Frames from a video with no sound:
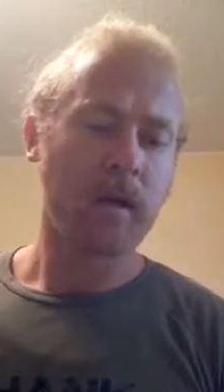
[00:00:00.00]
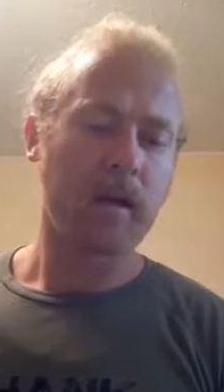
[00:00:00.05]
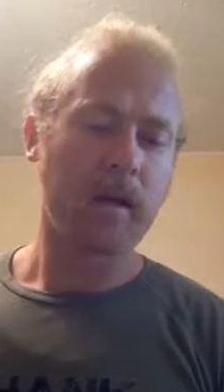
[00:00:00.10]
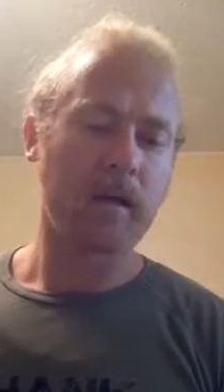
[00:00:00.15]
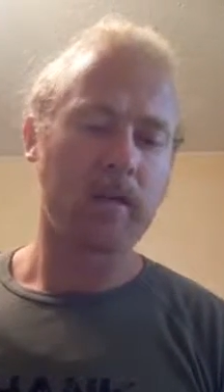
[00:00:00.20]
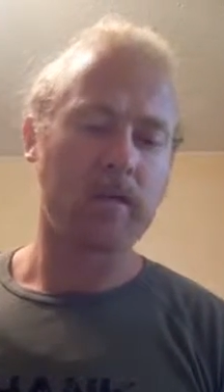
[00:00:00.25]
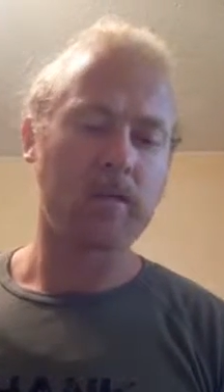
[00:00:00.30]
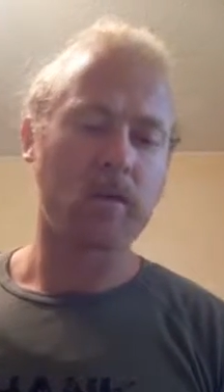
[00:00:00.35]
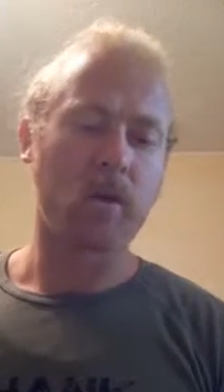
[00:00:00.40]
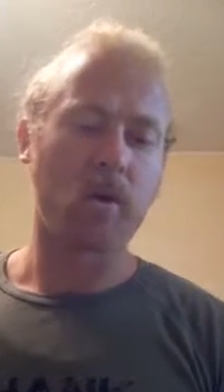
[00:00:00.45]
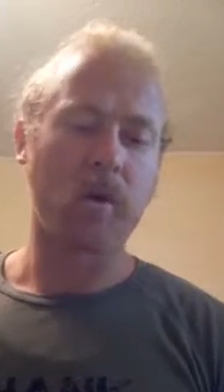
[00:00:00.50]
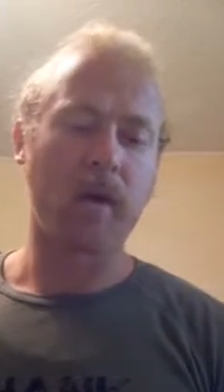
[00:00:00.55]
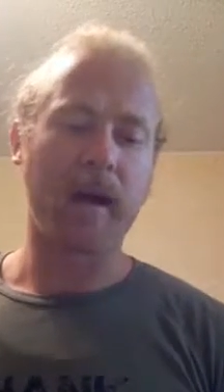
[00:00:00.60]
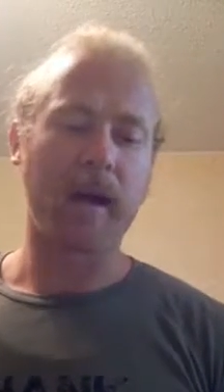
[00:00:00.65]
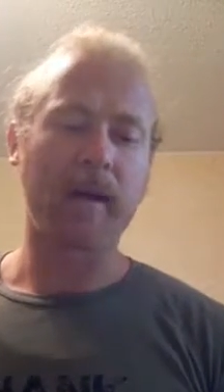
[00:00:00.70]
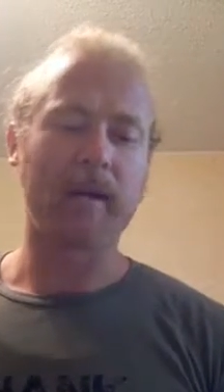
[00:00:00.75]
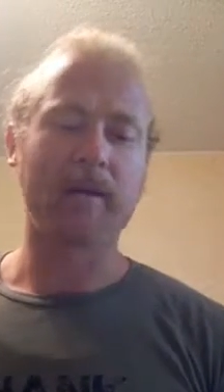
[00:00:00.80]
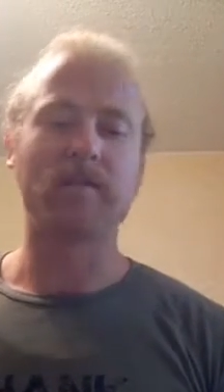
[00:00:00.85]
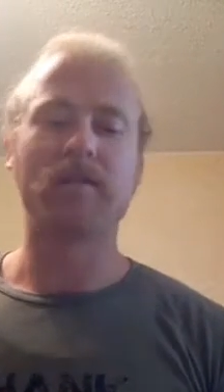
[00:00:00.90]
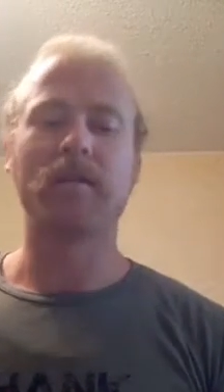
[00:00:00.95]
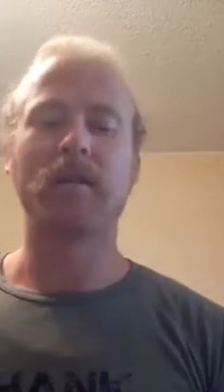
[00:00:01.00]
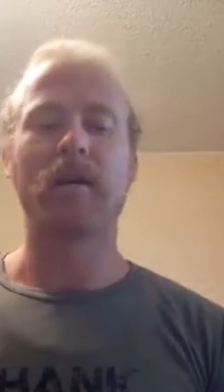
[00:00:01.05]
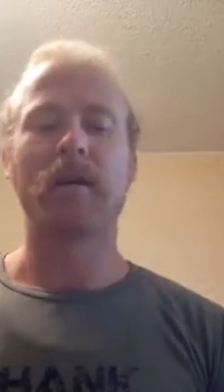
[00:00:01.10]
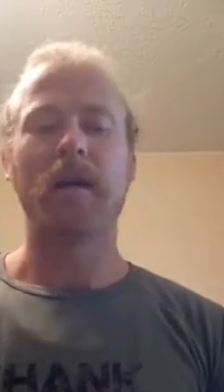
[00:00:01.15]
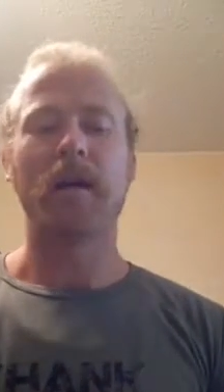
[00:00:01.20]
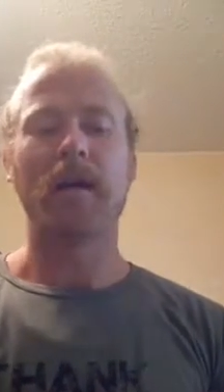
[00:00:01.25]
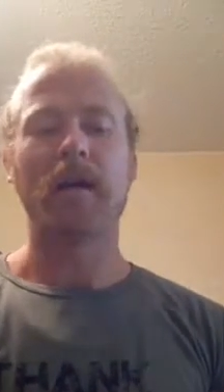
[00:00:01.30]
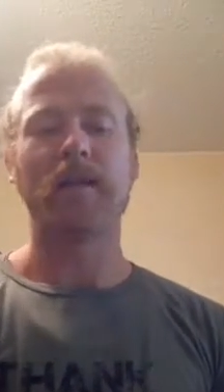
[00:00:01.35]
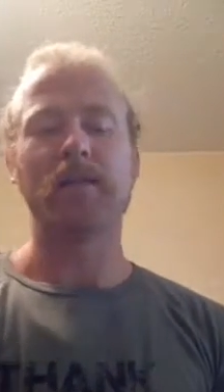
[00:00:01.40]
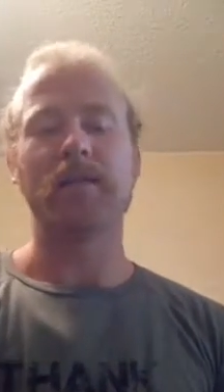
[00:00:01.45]
And so as
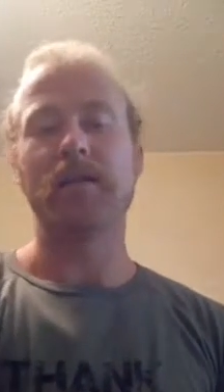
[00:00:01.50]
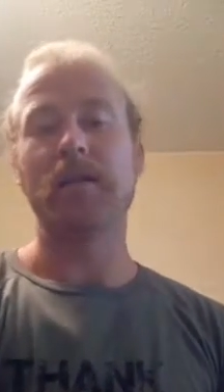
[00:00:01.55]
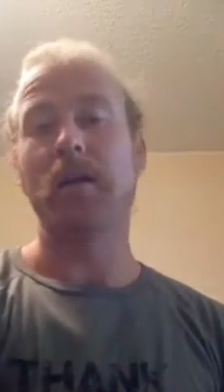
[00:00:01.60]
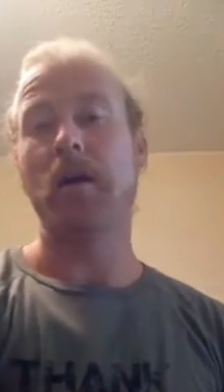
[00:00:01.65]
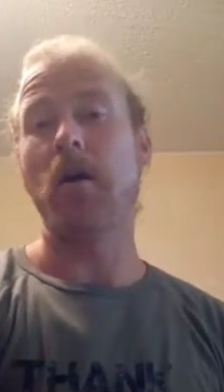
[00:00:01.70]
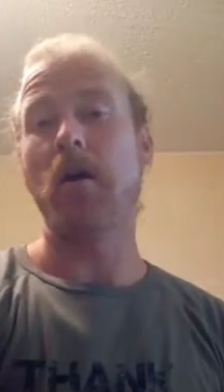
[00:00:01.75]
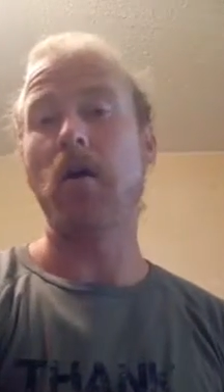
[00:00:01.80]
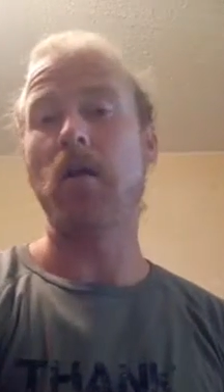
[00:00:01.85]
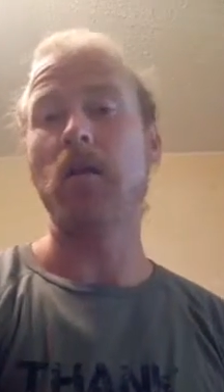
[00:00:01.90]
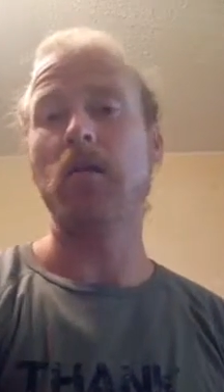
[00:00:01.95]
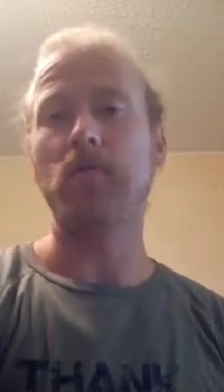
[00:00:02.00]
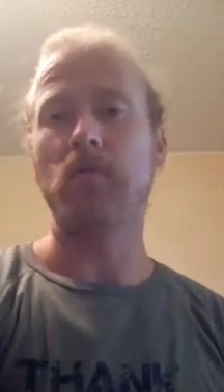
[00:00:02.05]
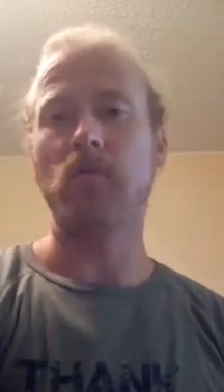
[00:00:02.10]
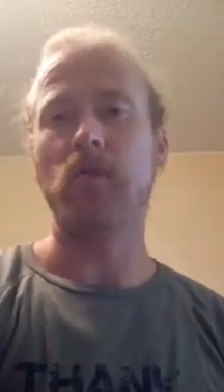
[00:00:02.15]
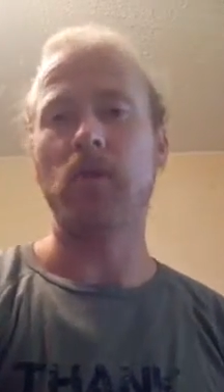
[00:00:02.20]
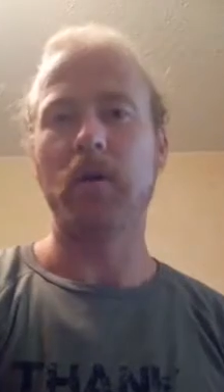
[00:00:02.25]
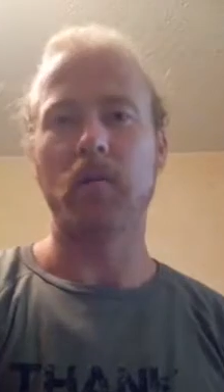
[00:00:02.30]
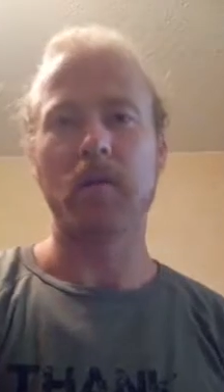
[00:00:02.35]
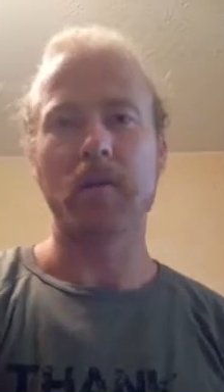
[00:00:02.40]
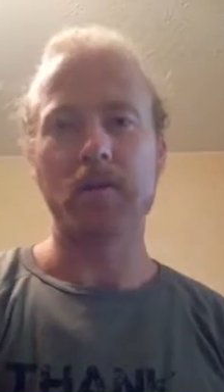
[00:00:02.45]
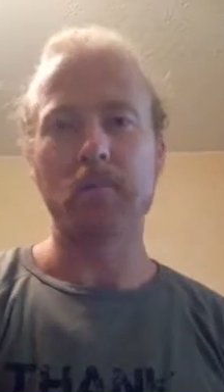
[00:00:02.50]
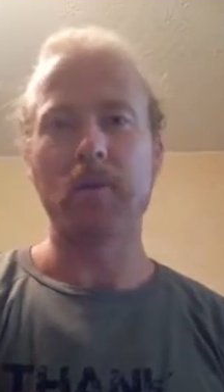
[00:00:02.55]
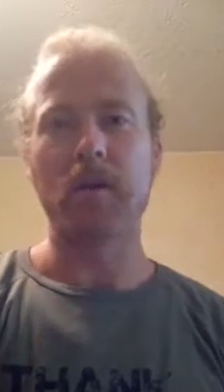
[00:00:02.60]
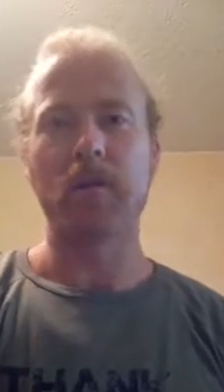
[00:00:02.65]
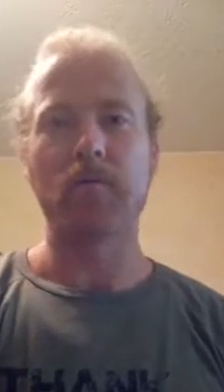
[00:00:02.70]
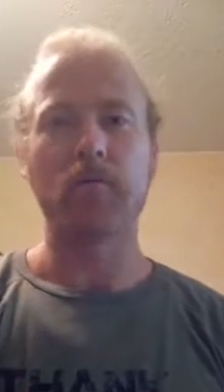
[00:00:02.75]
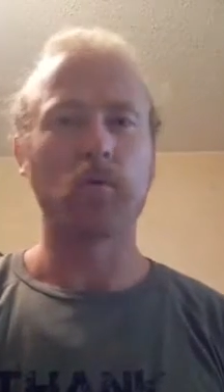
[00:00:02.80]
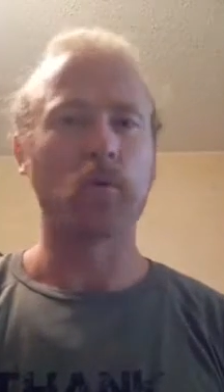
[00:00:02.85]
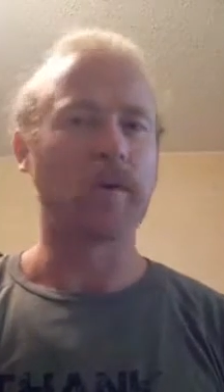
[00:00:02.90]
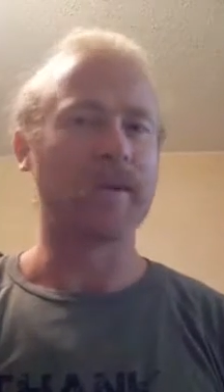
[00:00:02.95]
as the olive oil is
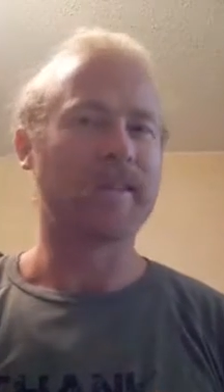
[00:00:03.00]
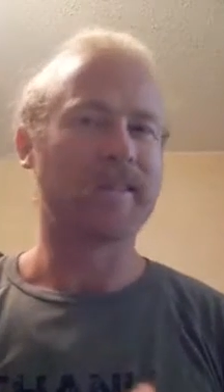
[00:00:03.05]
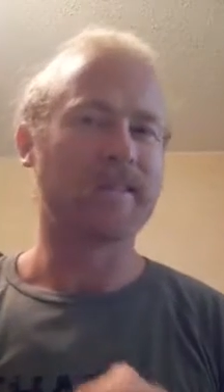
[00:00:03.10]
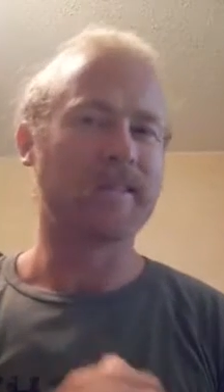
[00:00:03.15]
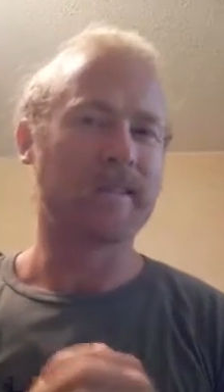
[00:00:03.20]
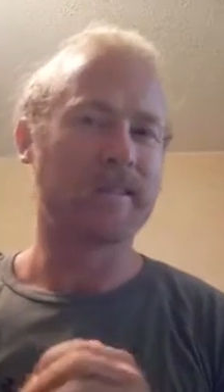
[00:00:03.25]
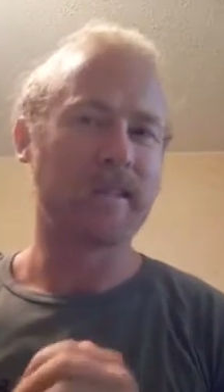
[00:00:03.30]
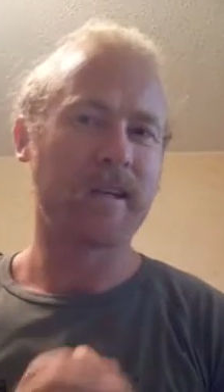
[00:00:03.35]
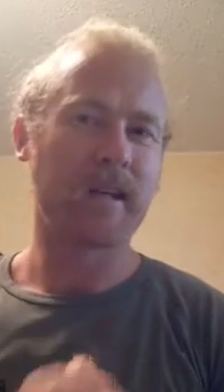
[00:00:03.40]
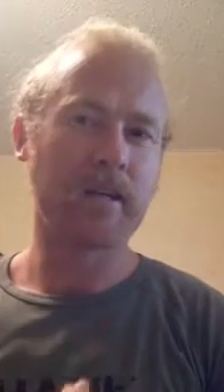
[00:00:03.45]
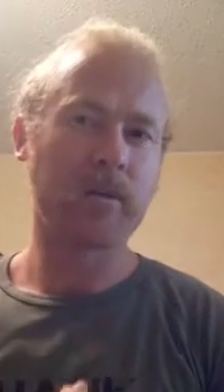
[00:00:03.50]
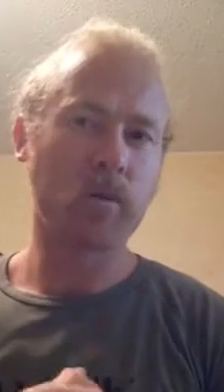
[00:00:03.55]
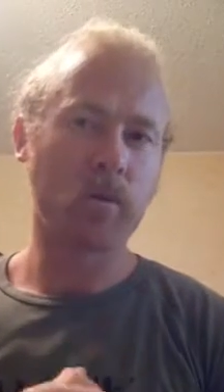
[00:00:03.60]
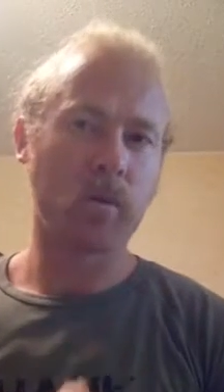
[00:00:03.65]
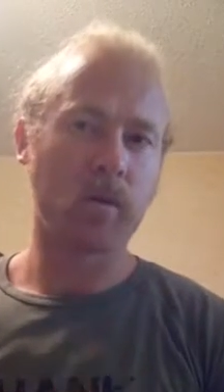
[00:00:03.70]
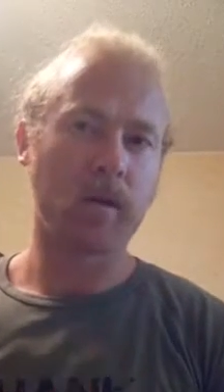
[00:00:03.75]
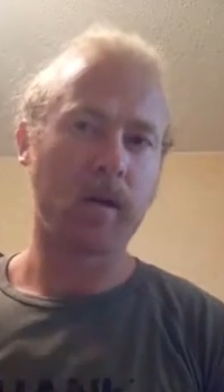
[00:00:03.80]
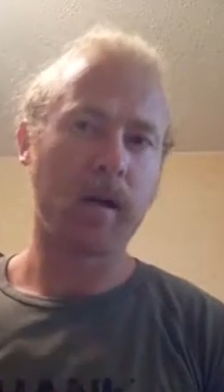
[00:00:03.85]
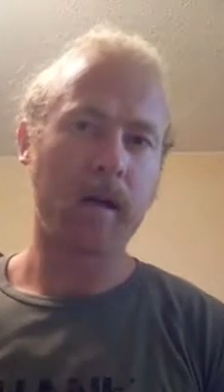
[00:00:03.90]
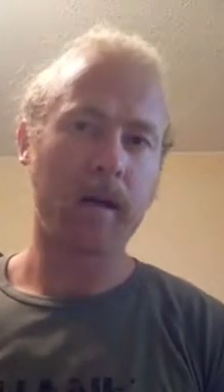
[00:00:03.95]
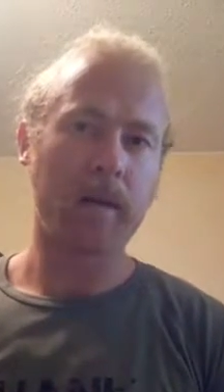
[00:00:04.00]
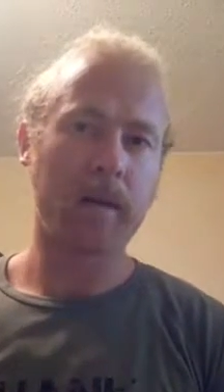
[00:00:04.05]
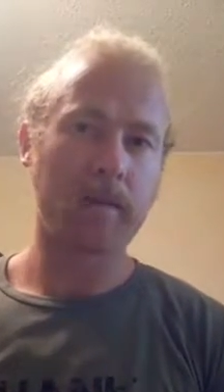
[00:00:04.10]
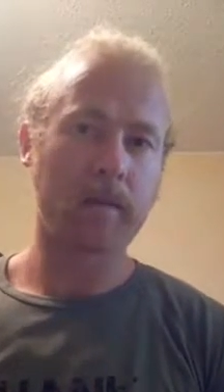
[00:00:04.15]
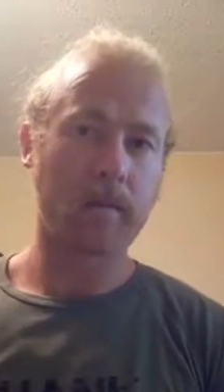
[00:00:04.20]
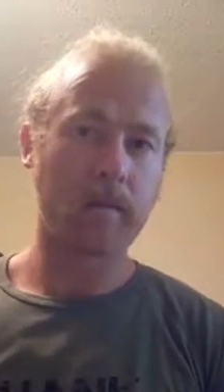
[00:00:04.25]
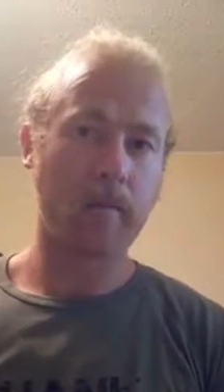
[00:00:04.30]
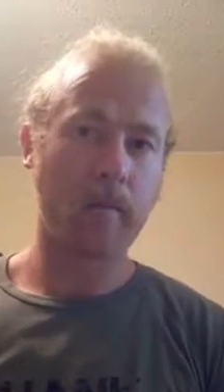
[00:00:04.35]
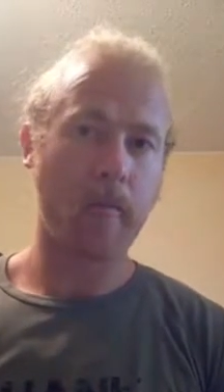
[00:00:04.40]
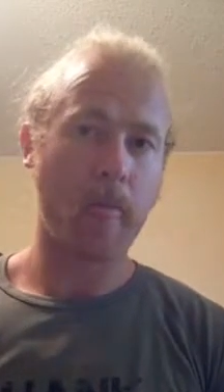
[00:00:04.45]
meant for a continual light,